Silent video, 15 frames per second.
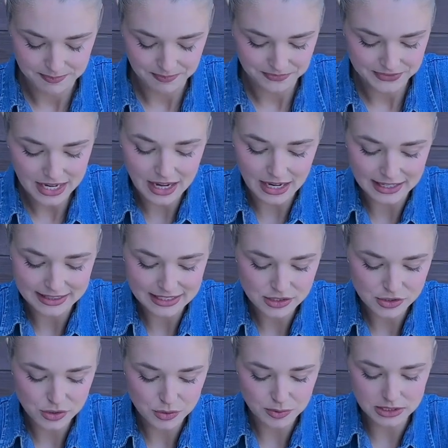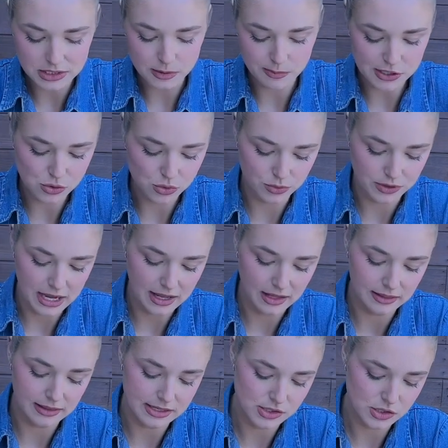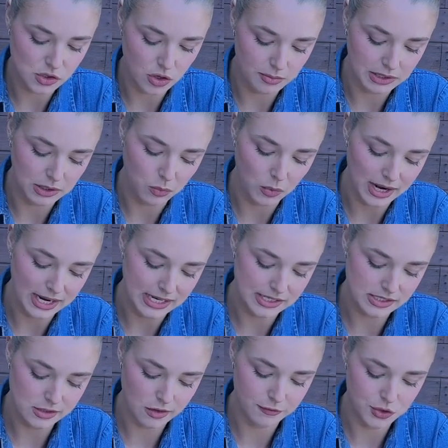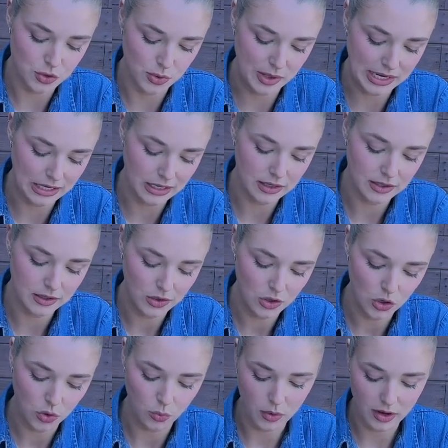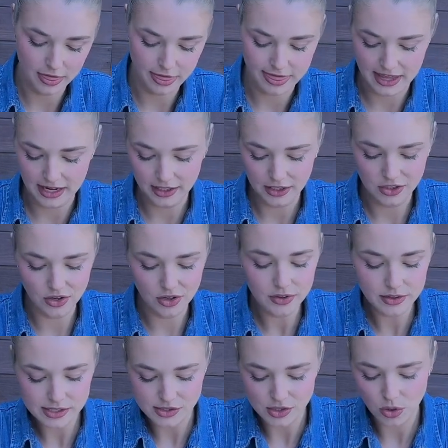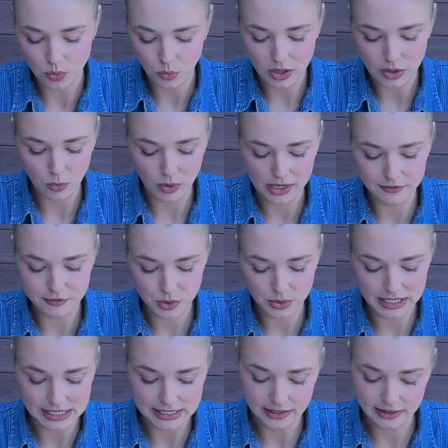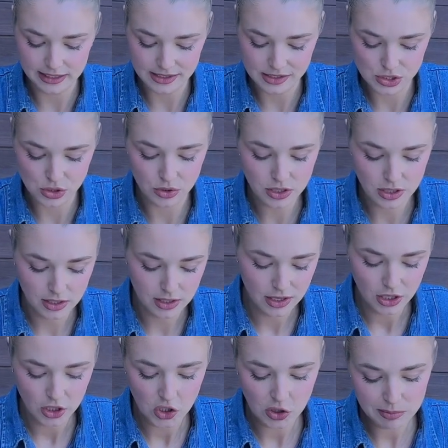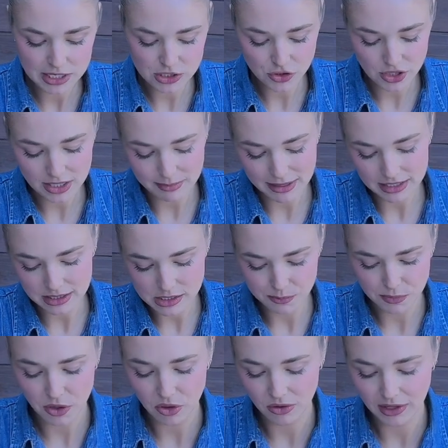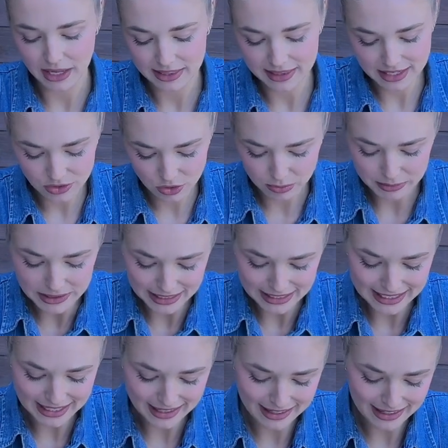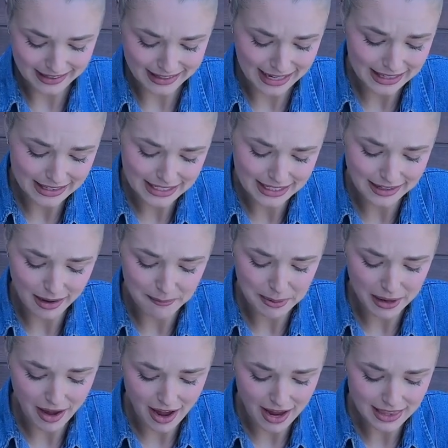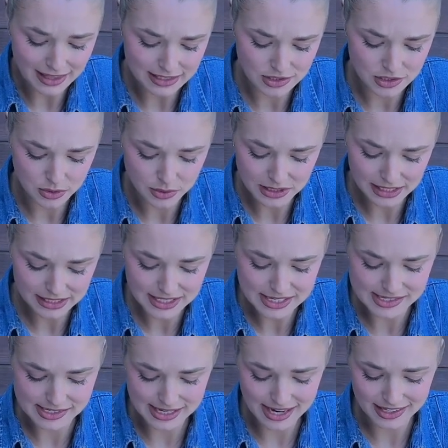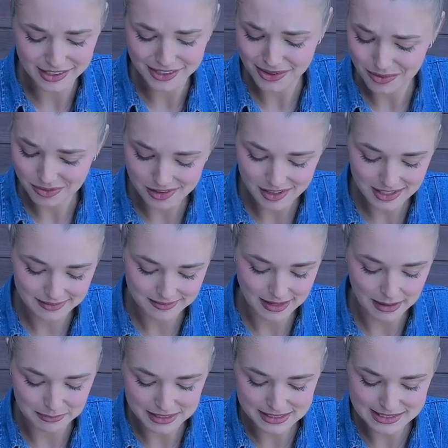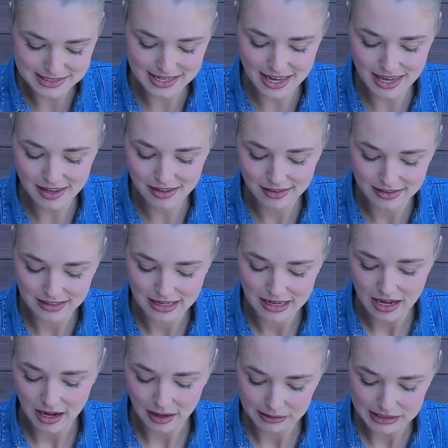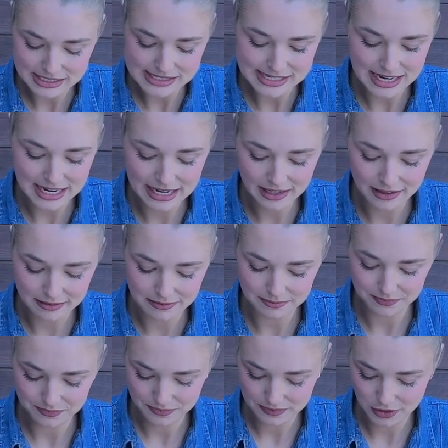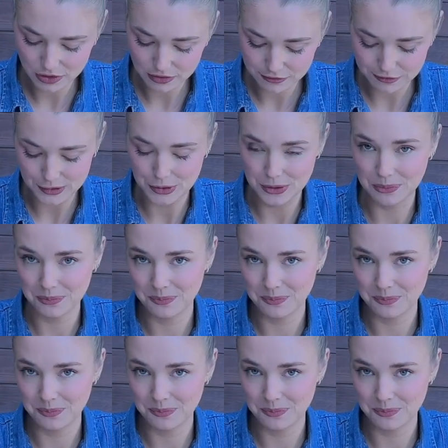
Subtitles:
yeah, I think it's just really special that there's so many ways of doing one thing, you know? There's no one way of doing anything. So you might try to make this bowl and then you'll be like, Ellie, but I like to do it like this. And you know what I'm gonna say? I'm gonna say, good for you.